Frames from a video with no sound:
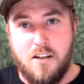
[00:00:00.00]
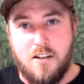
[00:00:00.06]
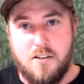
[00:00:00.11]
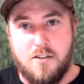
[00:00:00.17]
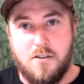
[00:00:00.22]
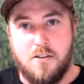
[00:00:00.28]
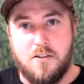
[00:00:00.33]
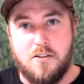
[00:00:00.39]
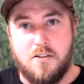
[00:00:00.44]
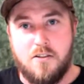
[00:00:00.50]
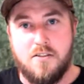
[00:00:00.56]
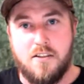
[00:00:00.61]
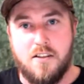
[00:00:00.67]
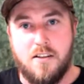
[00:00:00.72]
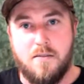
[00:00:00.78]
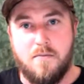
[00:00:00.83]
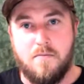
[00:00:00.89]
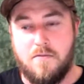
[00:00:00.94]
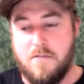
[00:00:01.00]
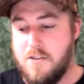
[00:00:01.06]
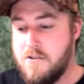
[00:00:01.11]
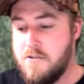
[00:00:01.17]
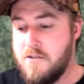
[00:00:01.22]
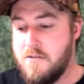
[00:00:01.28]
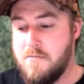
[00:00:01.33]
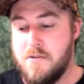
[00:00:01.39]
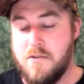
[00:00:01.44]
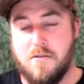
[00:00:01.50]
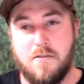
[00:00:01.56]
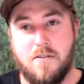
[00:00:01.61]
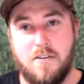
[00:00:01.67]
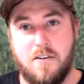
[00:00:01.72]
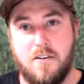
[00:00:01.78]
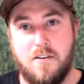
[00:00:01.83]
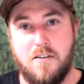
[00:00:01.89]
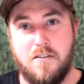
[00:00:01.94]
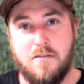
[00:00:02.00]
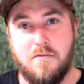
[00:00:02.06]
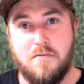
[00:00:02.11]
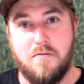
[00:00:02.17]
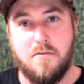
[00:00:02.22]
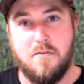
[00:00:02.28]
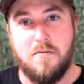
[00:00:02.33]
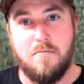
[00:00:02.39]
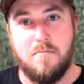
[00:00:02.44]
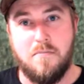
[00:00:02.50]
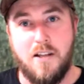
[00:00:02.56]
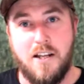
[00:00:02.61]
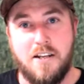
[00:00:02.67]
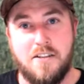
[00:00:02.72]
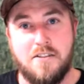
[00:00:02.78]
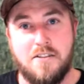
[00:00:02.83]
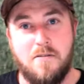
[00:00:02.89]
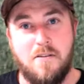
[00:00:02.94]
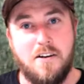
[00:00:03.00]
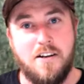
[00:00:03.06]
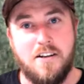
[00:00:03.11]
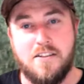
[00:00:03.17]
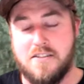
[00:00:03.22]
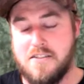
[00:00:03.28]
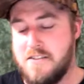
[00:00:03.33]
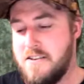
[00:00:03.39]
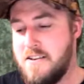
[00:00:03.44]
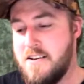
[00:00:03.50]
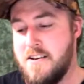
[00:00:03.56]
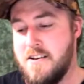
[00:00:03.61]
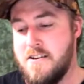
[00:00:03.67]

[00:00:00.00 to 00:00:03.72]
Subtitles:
Josh's fish room tour of Blake's Aquatics,